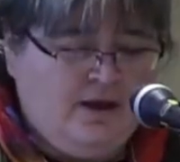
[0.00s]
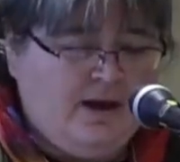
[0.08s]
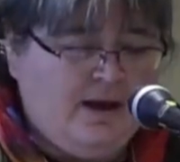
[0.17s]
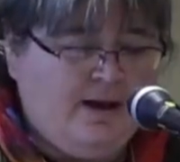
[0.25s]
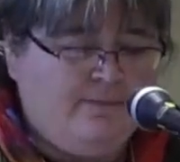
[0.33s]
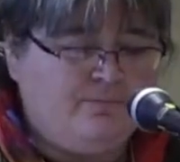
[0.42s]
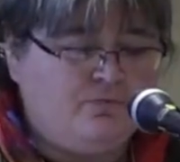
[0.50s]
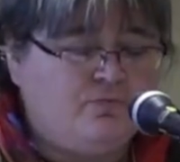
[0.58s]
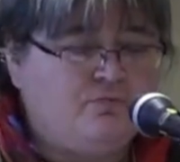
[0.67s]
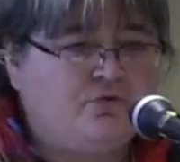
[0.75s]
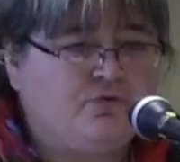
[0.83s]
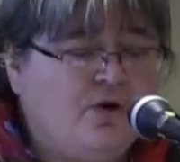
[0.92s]

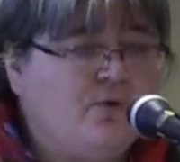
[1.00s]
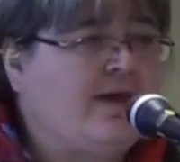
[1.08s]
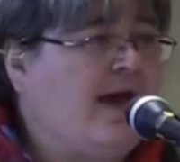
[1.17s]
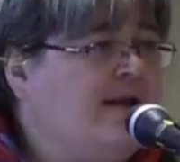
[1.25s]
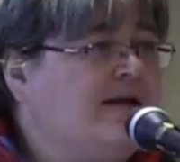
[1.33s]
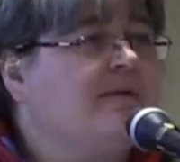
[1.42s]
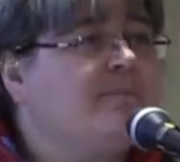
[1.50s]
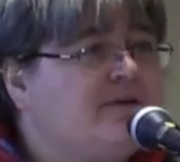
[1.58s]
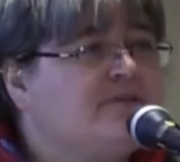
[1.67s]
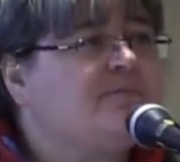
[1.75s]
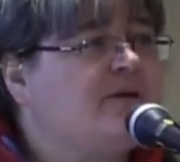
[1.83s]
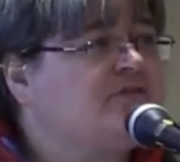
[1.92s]
throughout Canada, but
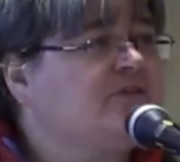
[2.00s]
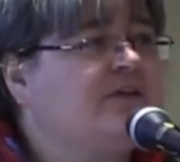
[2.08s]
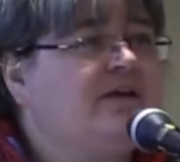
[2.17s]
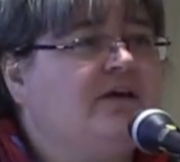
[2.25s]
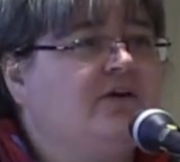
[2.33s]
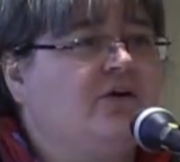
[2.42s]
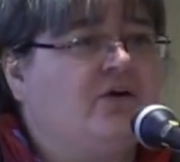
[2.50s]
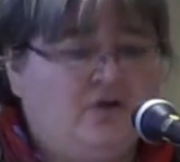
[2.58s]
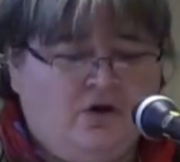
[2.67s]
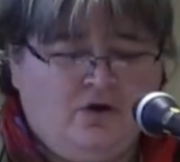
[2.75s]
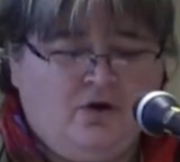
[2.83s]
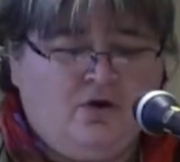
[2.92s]
especially here
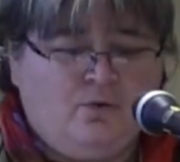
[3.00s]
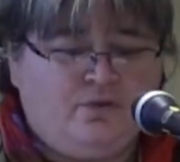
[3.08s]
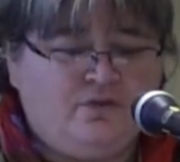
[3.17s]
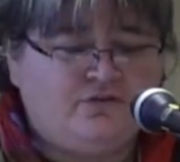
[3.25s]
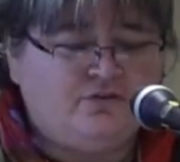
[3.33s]
with the